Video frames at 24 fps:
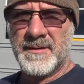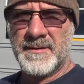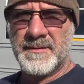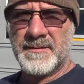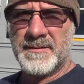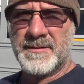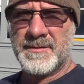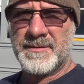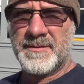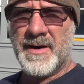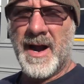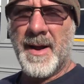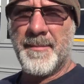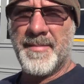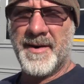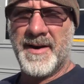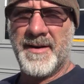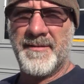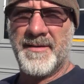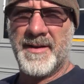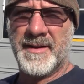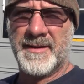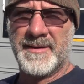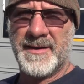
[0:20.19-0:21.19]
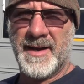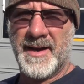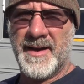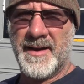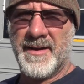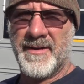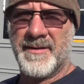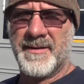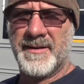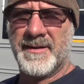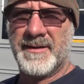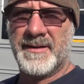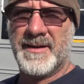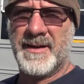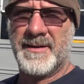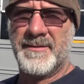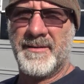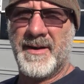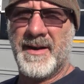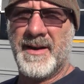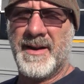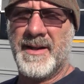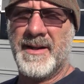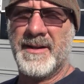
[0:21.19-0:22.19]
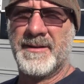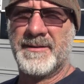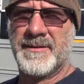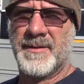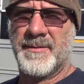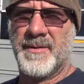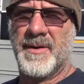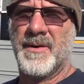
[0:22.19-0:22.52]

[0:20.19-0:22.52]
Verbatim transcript: strapping everything down and getting ready to hit the